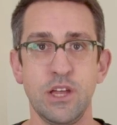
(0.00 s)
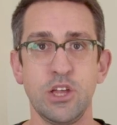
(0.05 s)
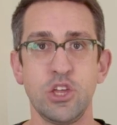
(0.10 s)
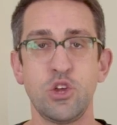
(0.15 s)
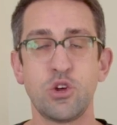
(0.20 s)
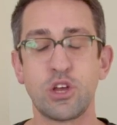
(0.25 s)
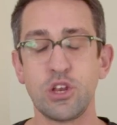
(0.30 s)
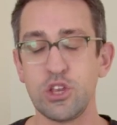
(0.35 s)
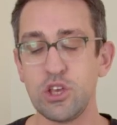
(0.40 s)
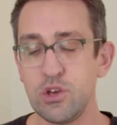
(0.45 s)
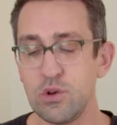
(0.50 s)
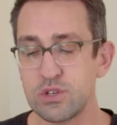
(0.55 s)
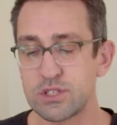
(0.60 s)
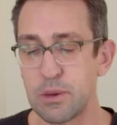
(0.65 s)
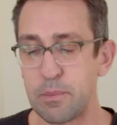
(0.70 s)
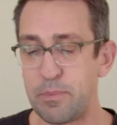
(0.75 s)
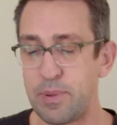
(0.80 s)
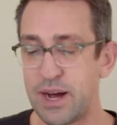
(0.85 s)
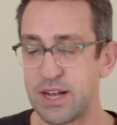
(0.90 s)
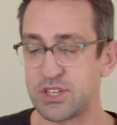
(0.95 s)
You can use
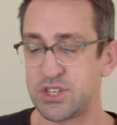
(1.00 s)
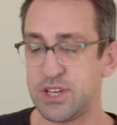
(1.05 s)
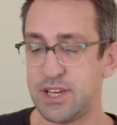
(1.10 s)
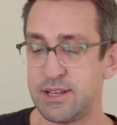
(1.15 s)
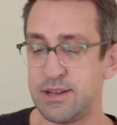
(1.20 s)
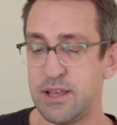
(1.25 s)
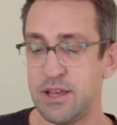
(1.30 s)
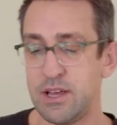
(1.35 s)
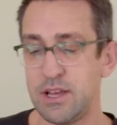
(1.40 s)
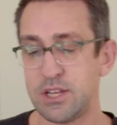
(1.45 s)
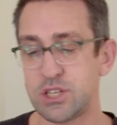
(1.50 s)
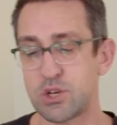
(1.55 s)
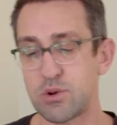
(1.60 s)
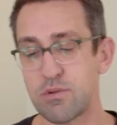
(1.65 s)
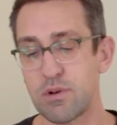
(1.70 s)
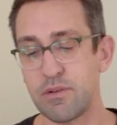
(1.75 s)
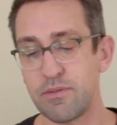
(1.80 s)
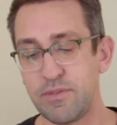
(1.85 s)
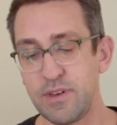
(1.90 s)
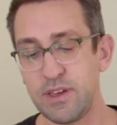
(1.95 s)
a budget to
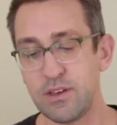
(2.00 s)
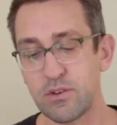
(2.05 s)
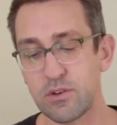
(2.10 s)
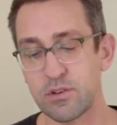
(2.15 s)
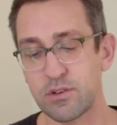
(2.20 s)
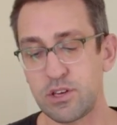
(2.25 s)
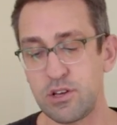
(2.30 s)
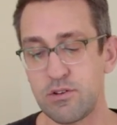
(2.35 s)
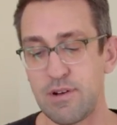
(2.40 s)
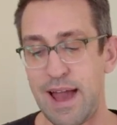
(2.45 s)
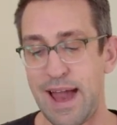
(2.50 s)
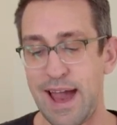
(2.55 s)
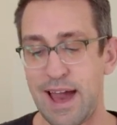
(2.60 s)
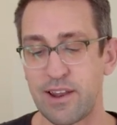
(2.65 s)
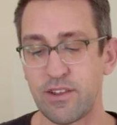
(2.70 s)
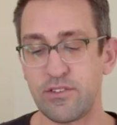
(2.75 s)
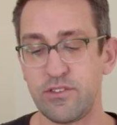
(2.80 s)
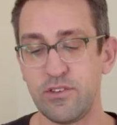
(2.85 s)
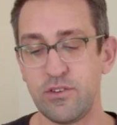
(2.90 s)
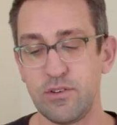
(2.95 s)
reveal your
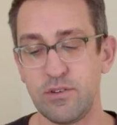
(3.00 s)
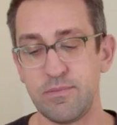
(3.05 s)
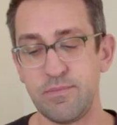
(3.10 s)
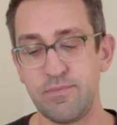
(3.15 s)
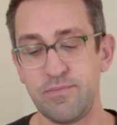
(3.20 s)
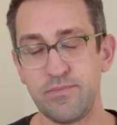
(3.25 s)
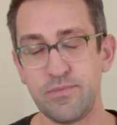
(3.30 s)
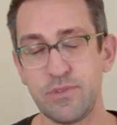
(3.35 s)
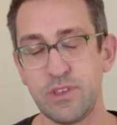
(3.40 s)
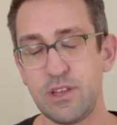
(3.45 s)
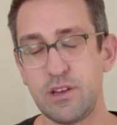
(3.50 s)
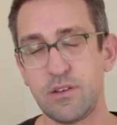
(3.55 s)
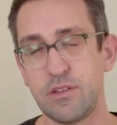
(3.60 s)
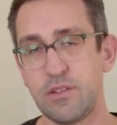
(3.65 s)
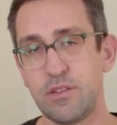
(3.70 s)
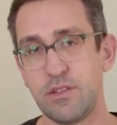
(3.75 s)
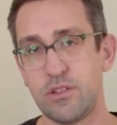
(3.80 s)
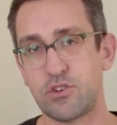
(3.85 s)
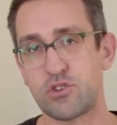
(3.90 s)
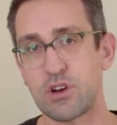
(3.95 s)
attitude. You know,
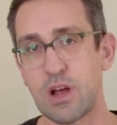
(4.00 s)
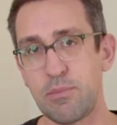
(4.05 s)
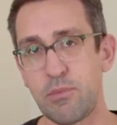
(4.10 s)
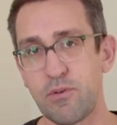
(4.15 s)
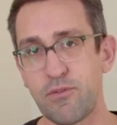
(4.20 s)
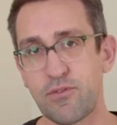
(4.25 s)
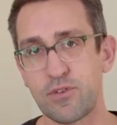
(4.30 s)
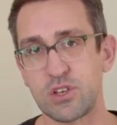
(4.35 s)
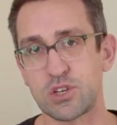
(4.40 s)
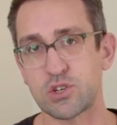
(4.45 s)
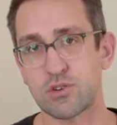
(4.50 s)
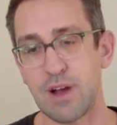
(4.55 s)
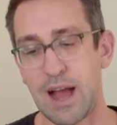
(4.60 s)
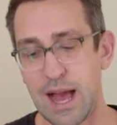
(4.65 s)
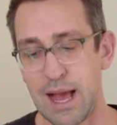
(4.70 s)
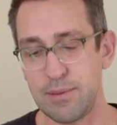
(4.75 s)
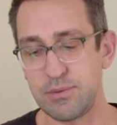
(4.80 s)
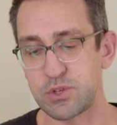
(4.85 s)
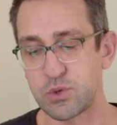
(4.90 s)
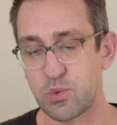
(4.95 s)
the trouble for the
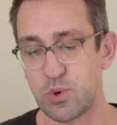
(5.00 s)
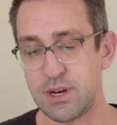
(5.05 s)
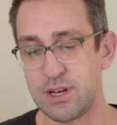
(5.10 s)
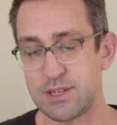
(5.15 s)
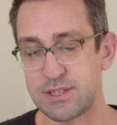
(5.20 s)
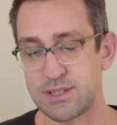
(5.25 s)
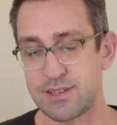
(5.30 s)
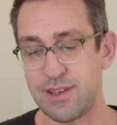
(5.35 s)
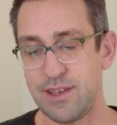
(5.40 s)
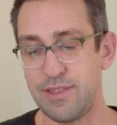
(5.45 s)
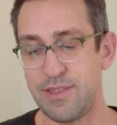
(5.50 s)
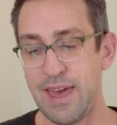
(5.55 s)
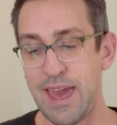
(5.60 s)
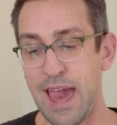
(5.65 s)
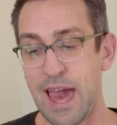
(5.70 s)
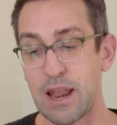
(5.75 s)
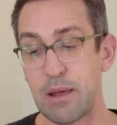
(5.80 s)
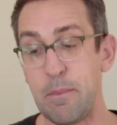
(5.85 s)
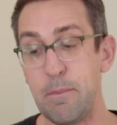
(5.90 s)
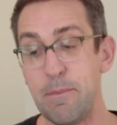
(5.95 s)
scribes was they
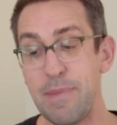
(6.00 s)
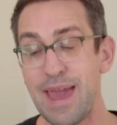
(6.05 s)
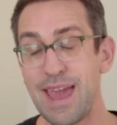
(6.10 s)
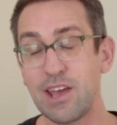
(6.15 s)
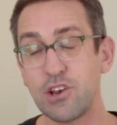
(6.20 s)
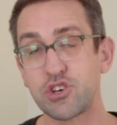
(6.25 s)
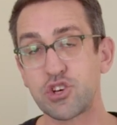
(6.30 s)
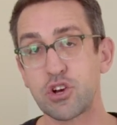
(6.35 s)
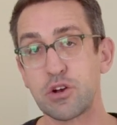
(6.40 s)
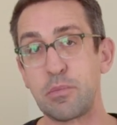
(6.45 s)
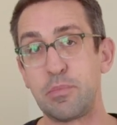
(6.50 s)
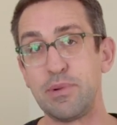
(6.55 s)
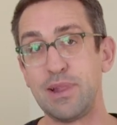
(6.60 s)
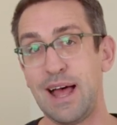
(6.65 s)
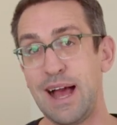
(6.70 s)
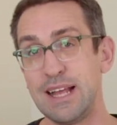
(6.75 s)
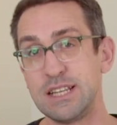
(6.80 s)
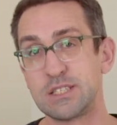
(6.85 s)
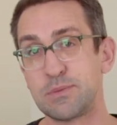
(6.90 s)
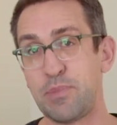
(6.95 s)
had a major
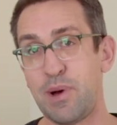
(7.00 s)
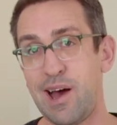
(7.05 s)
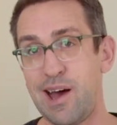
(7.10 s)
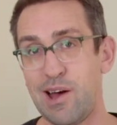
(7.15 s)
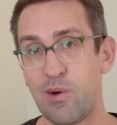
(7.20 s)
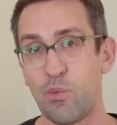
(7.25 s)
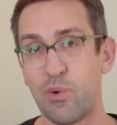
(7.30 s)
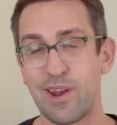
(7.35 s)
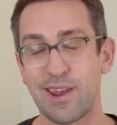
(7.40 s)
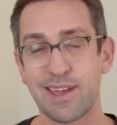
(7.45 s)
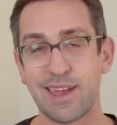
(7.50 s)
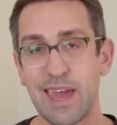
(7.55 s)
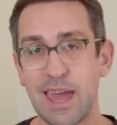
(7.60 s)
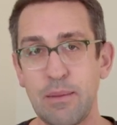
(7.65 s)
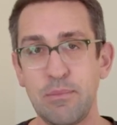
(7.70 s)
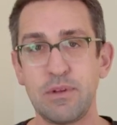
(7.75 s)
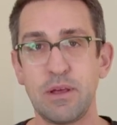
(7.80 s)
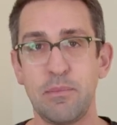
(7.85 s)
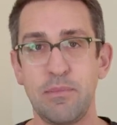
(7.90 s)
blind spot when it came to